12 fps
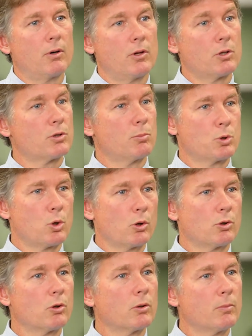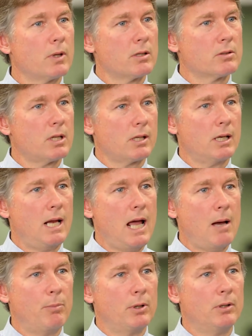There's some short-term things that can
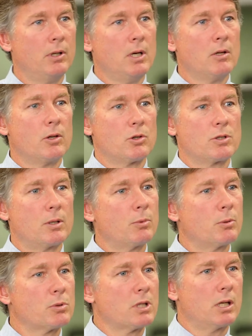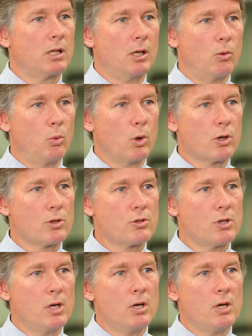happen. Their symptoms can get worse.